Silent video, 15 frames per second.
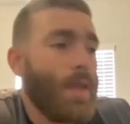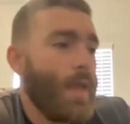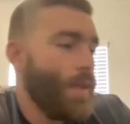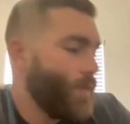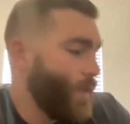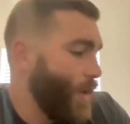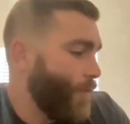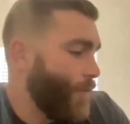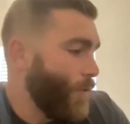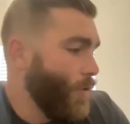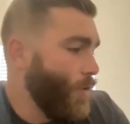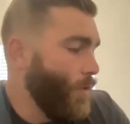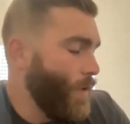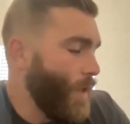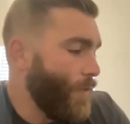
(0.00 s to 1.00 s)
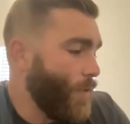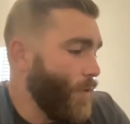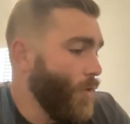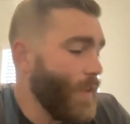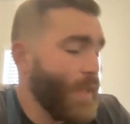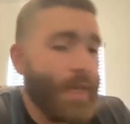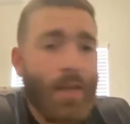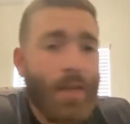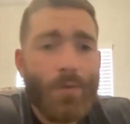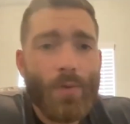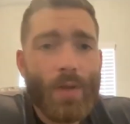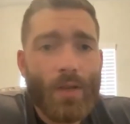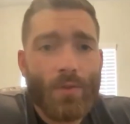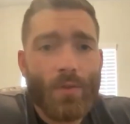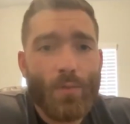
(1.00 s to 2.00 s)
is that if you live
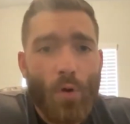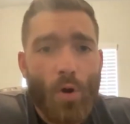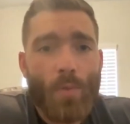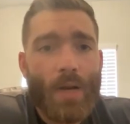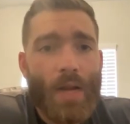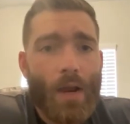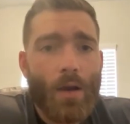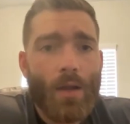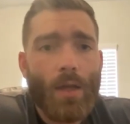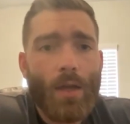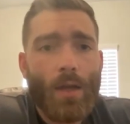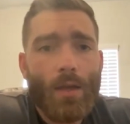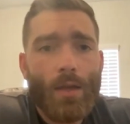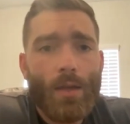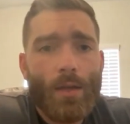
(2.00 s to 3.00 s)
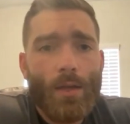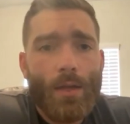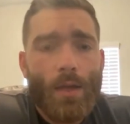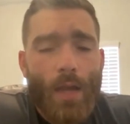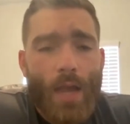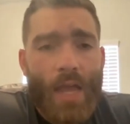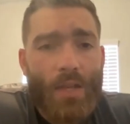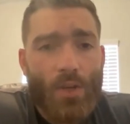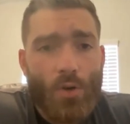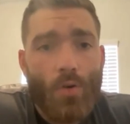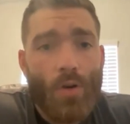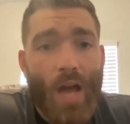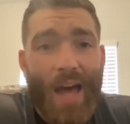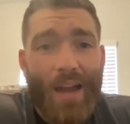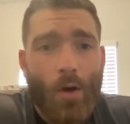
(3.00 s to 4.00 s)
in a suburban area and you're
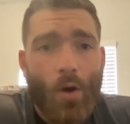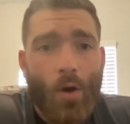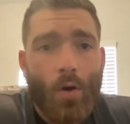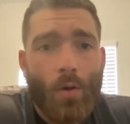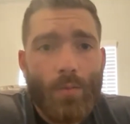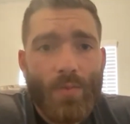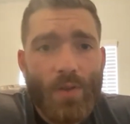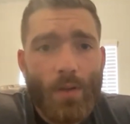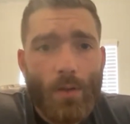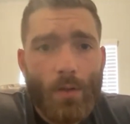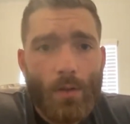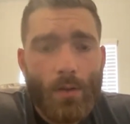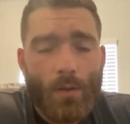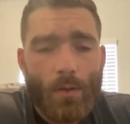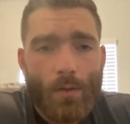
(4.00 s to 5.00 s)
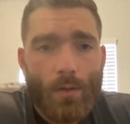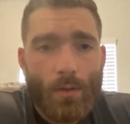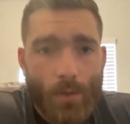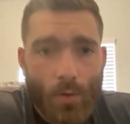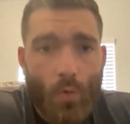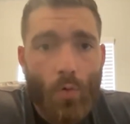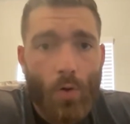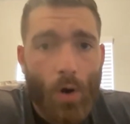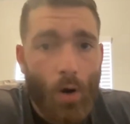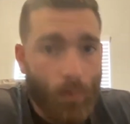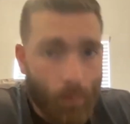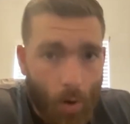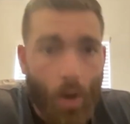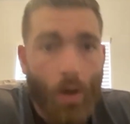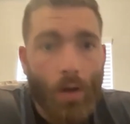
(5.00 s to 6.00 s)
not armed, you
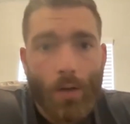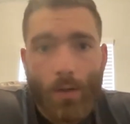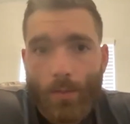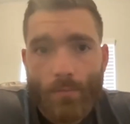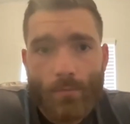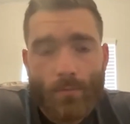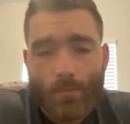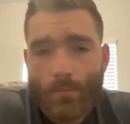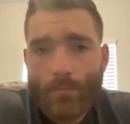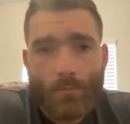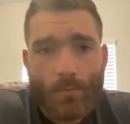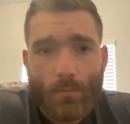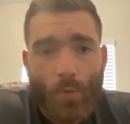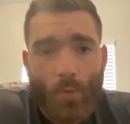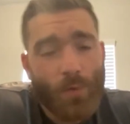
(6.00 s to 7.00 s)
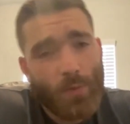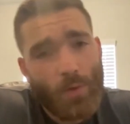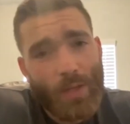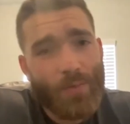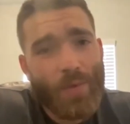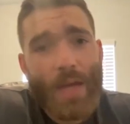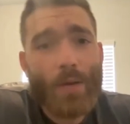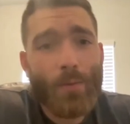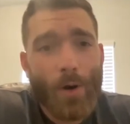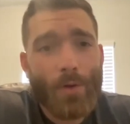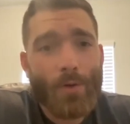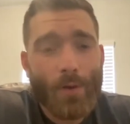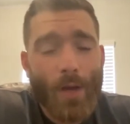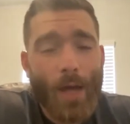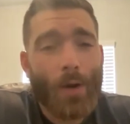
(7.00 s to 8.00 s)
are wrong. If you live anywhere
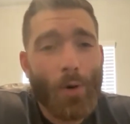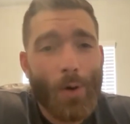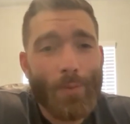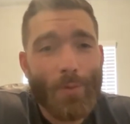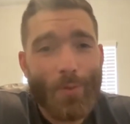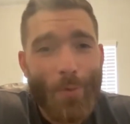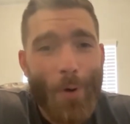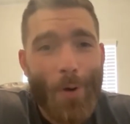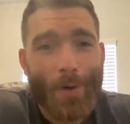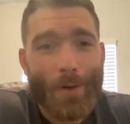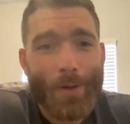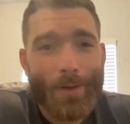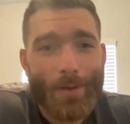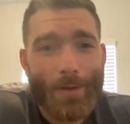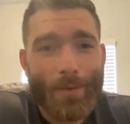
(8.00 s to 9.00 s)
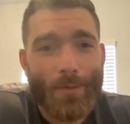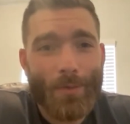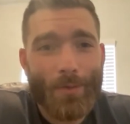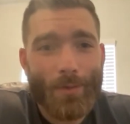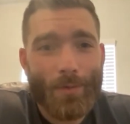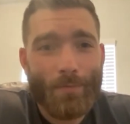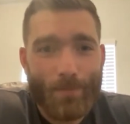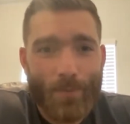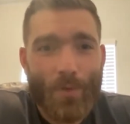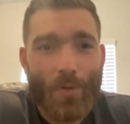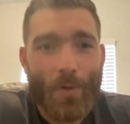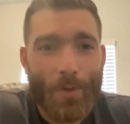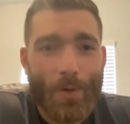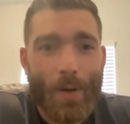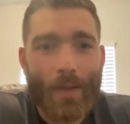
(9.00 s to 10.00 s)
and you're not armed, you're wrong. This is
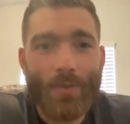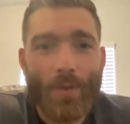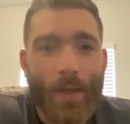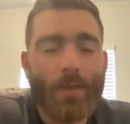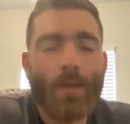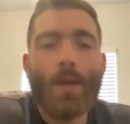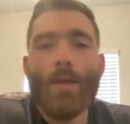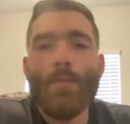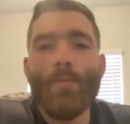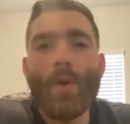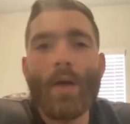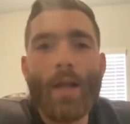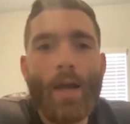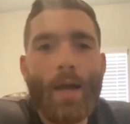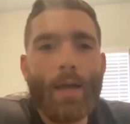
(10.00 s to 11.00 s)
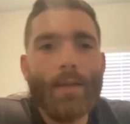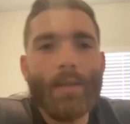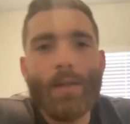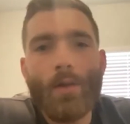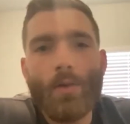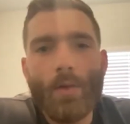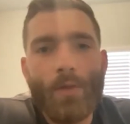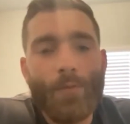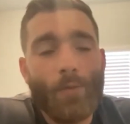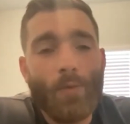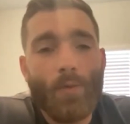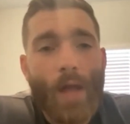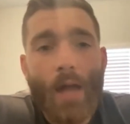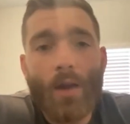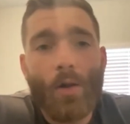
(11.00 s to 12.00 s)
still the United States. But, you know, if
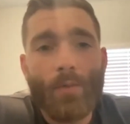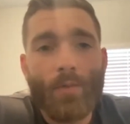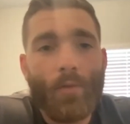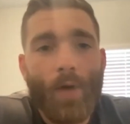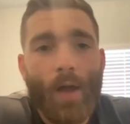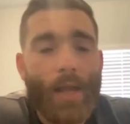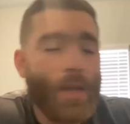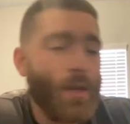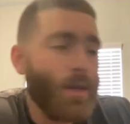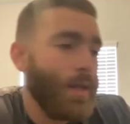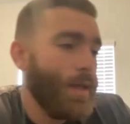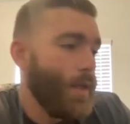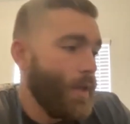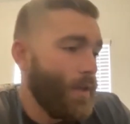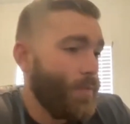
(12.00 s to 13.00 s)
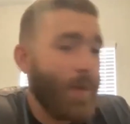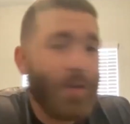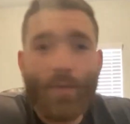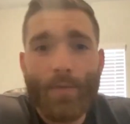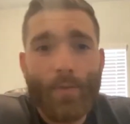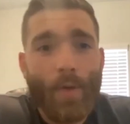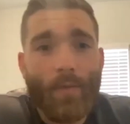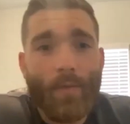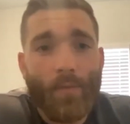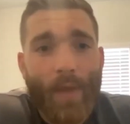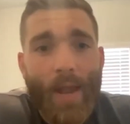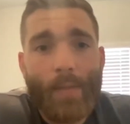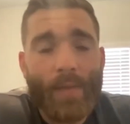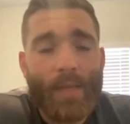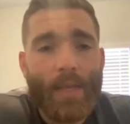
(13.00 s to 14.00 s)
you're not armed, you're wrong. And especially if you have a
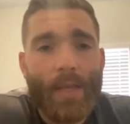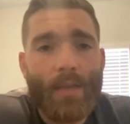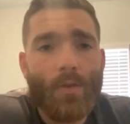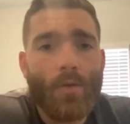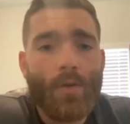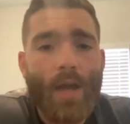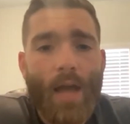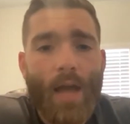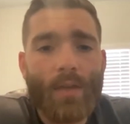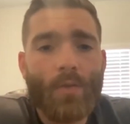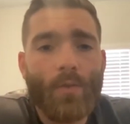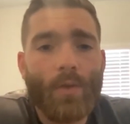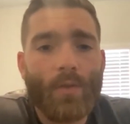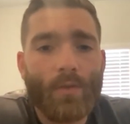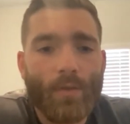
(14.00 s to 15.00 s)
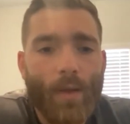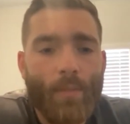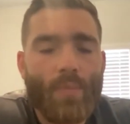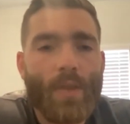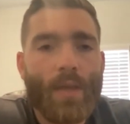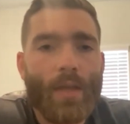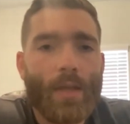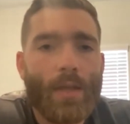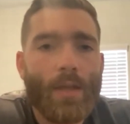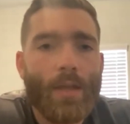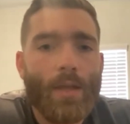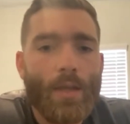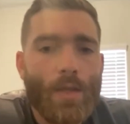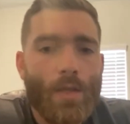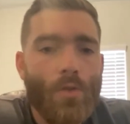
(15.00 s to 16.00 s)
family and you're not doing something,
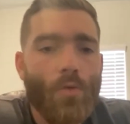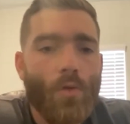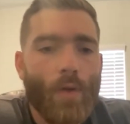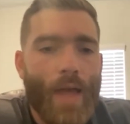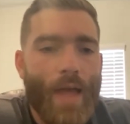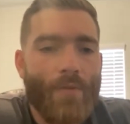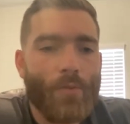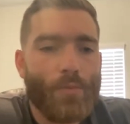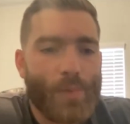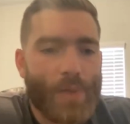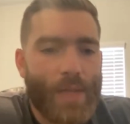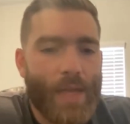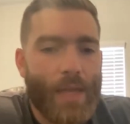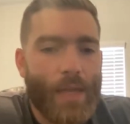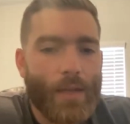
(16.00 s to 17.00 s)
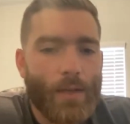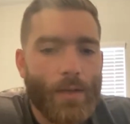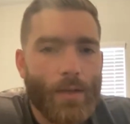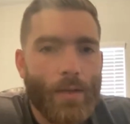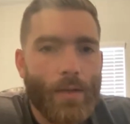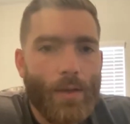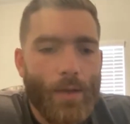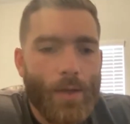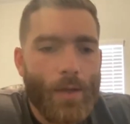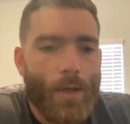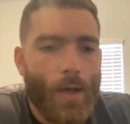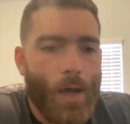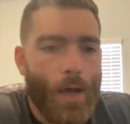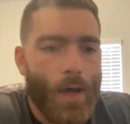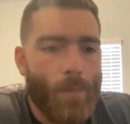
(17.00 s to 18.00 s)
you don't have a plan.
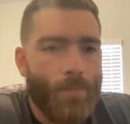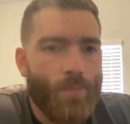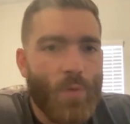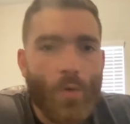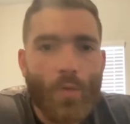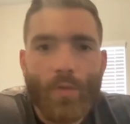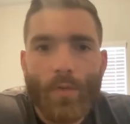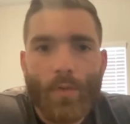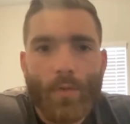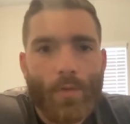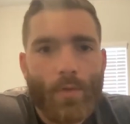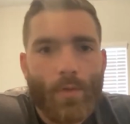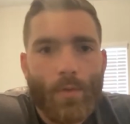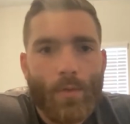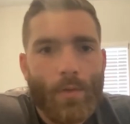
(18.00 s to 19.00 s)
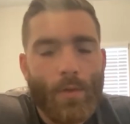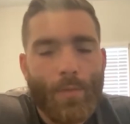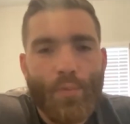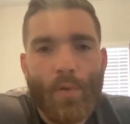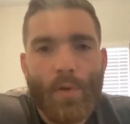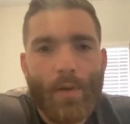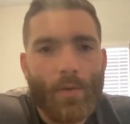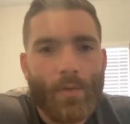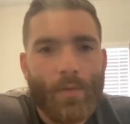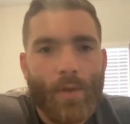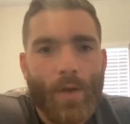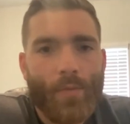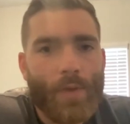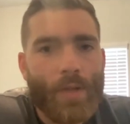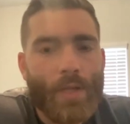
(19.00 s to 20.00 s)
You're putting
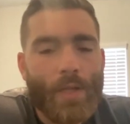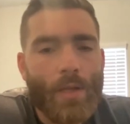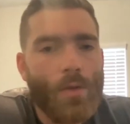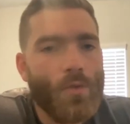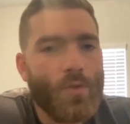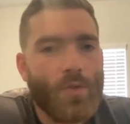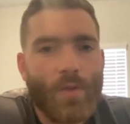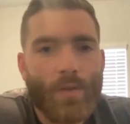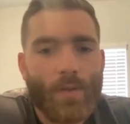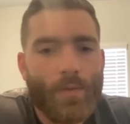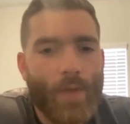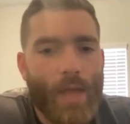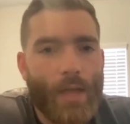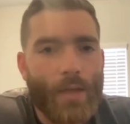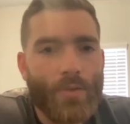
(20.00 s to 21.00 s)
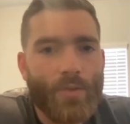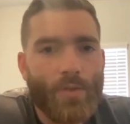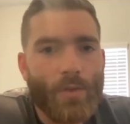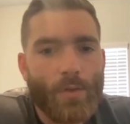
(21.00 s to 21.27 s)
yourself at a huge disadvantage.